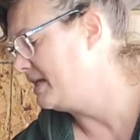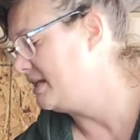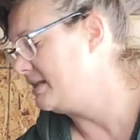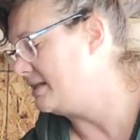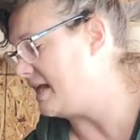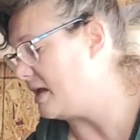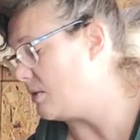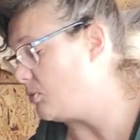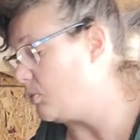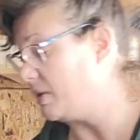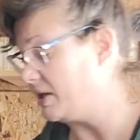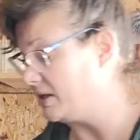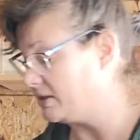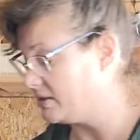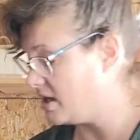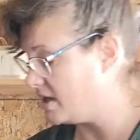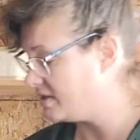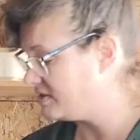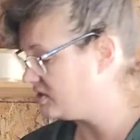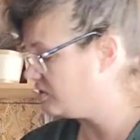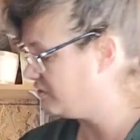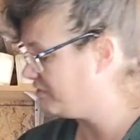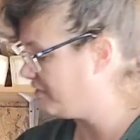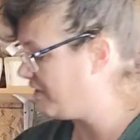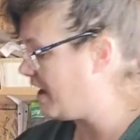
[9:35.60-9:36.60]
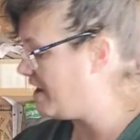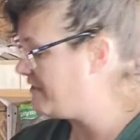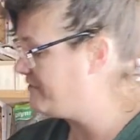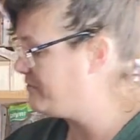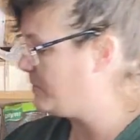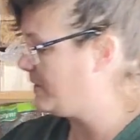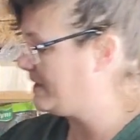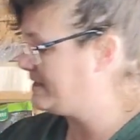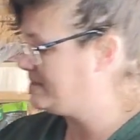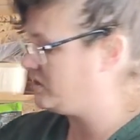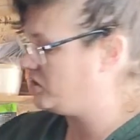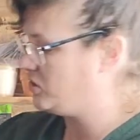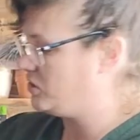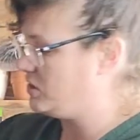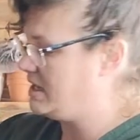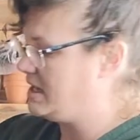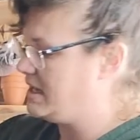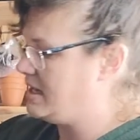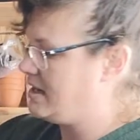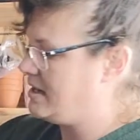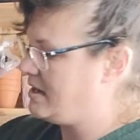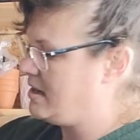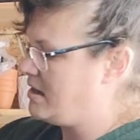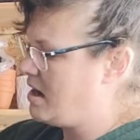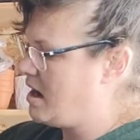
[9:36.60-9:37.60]
They will not survive winter
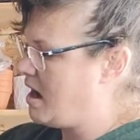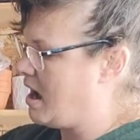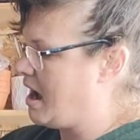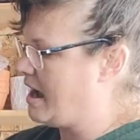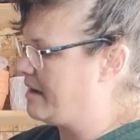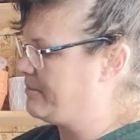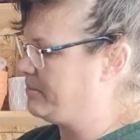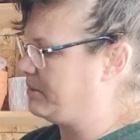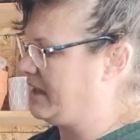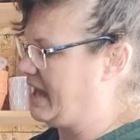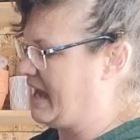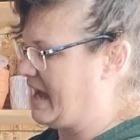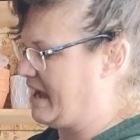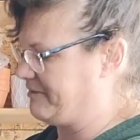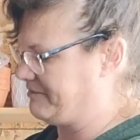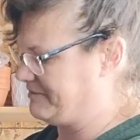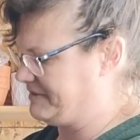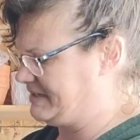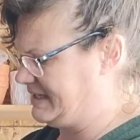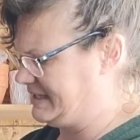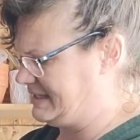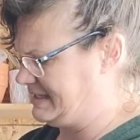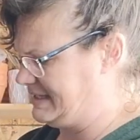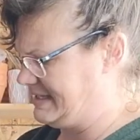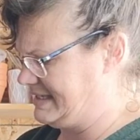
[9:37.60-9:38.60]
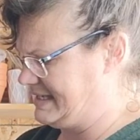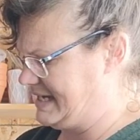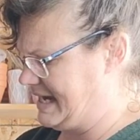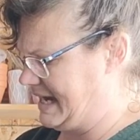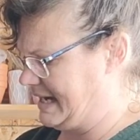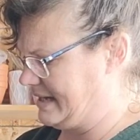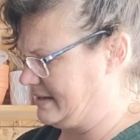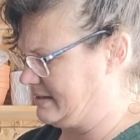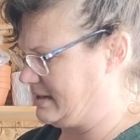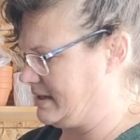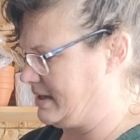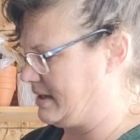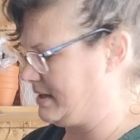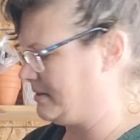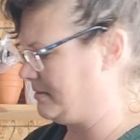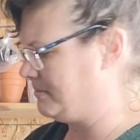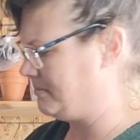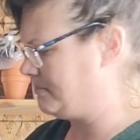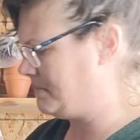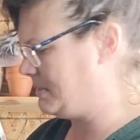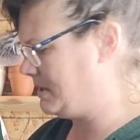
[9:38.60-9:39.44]
here. I will have to dig them.